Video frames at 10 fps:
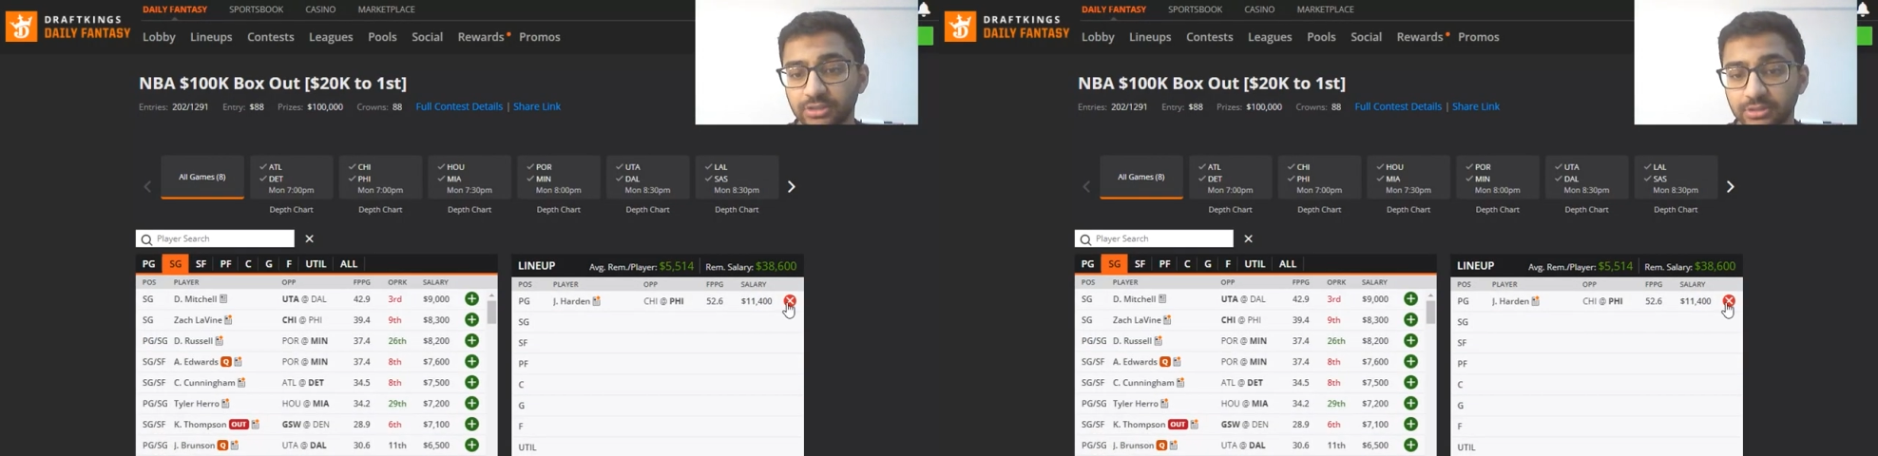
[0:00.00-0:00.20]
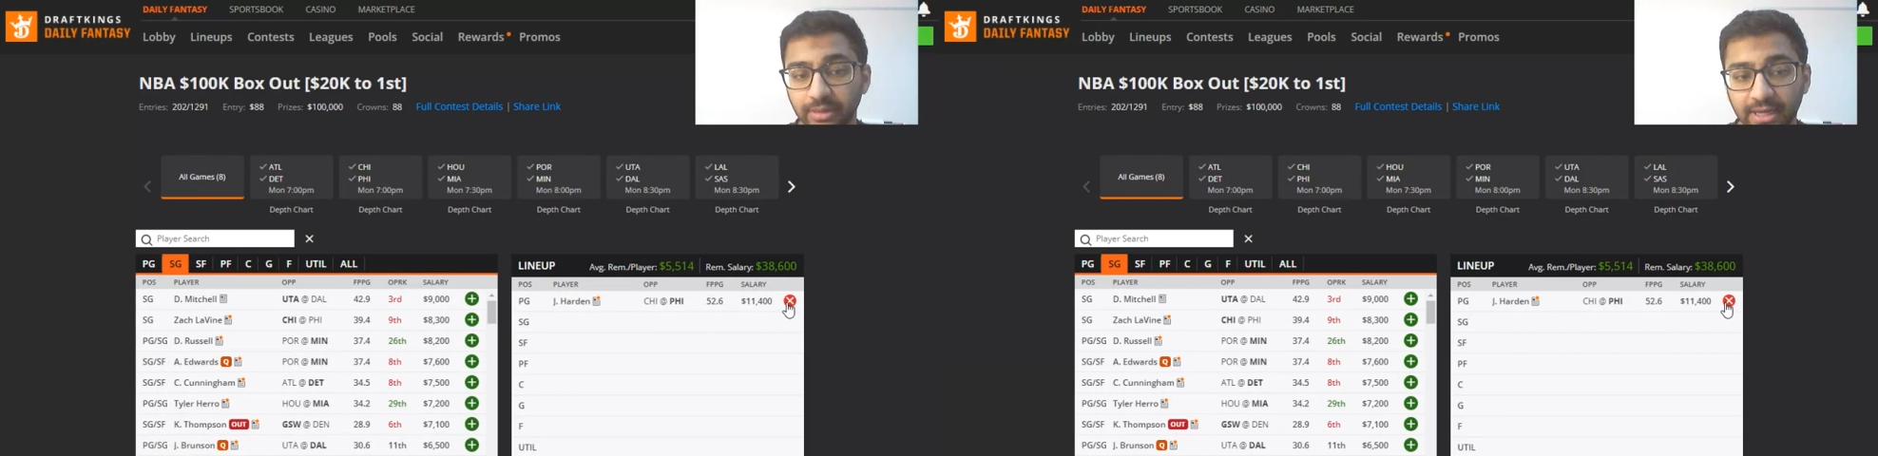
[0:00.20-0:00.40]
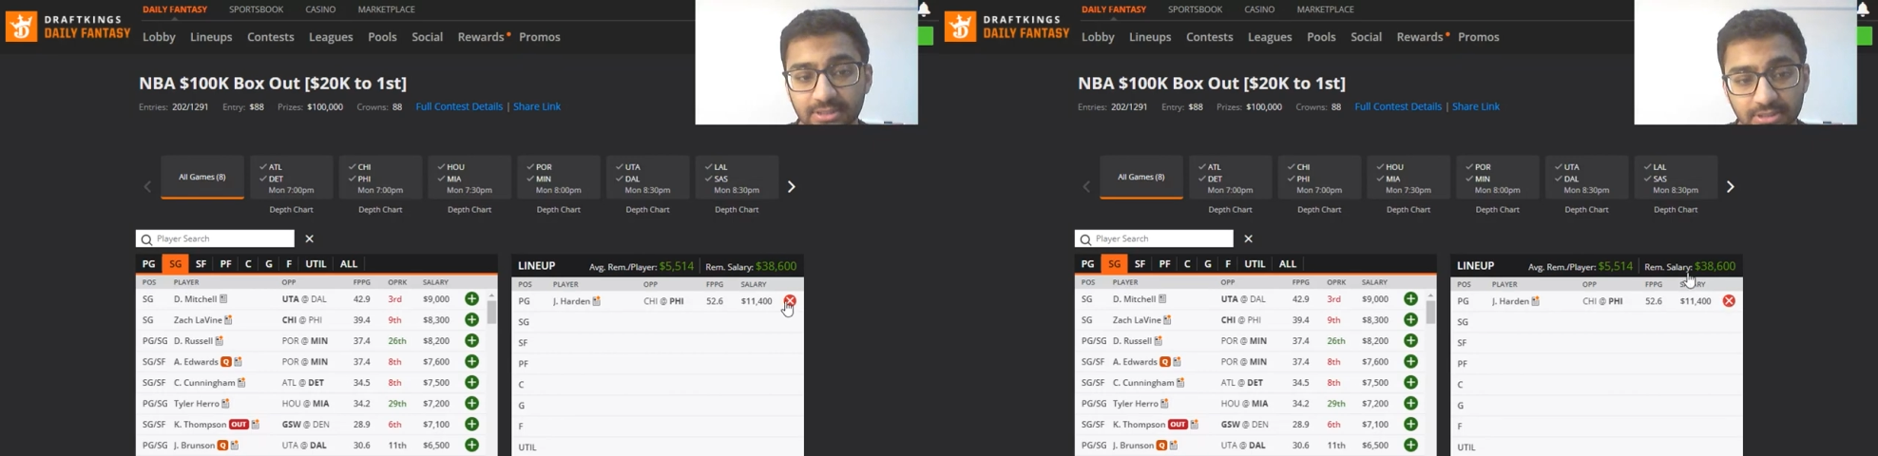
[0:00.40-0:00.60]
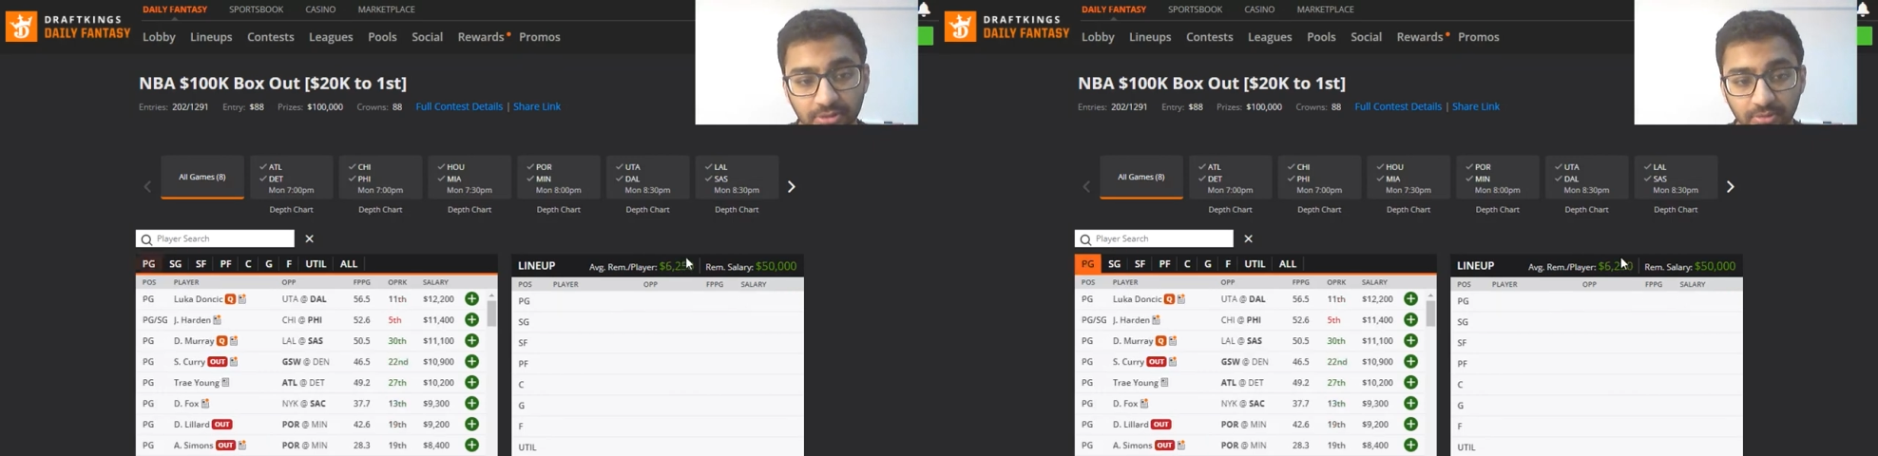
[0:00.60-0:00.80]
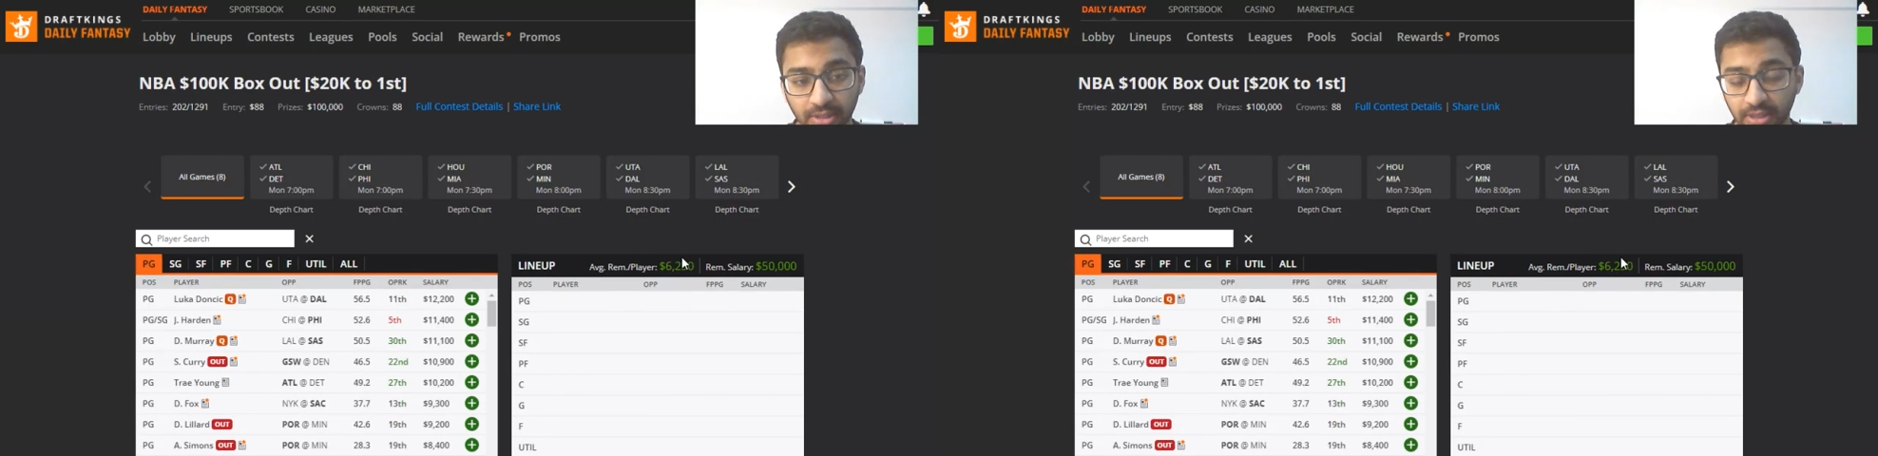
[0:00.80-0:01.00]
Tobias
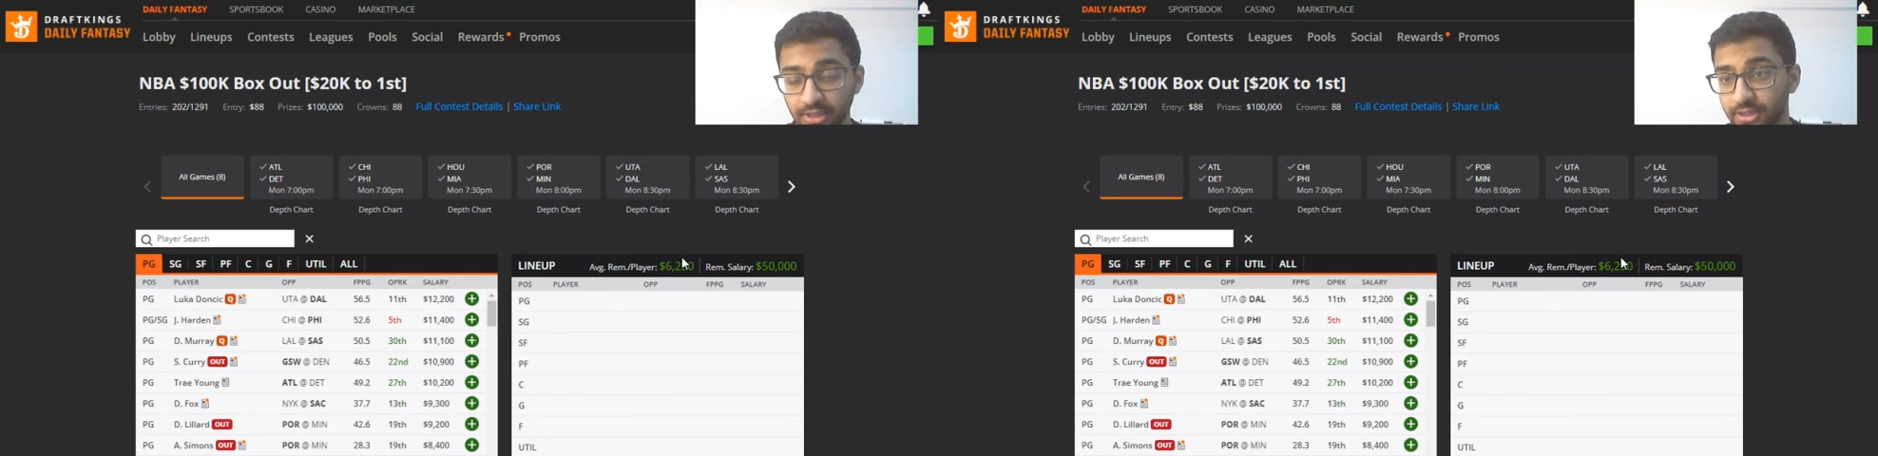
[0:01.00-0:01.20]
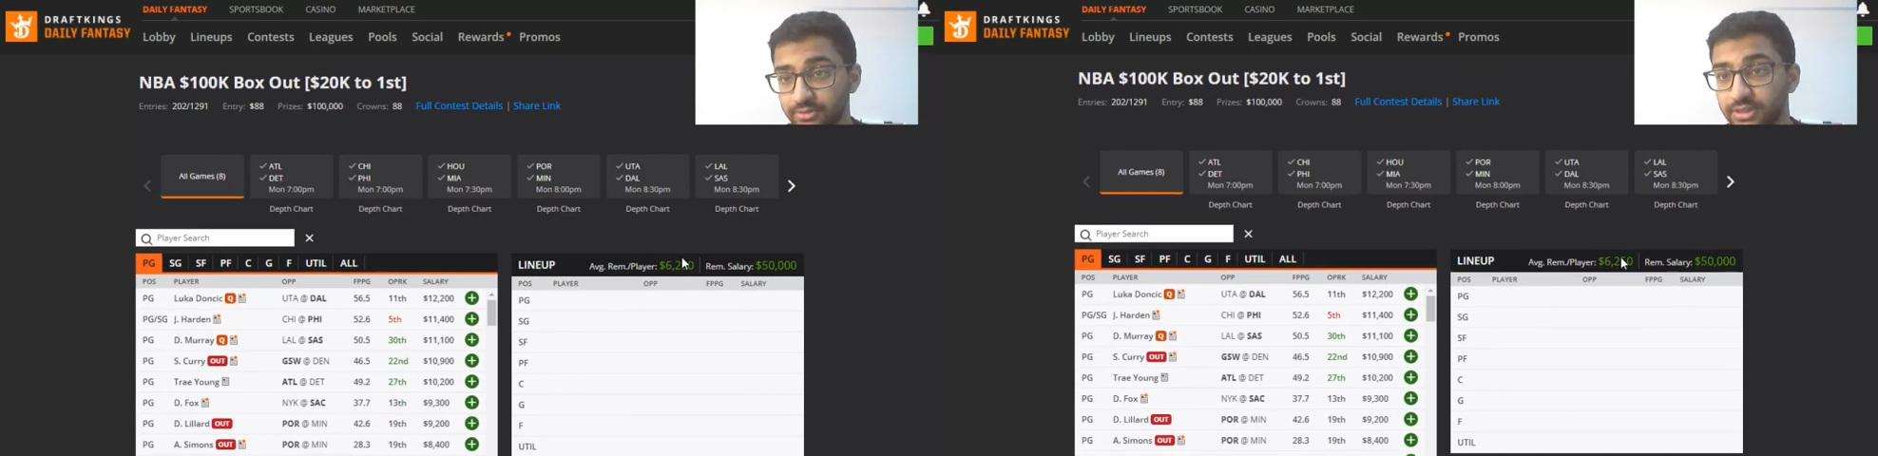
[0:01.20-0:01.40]
still you know,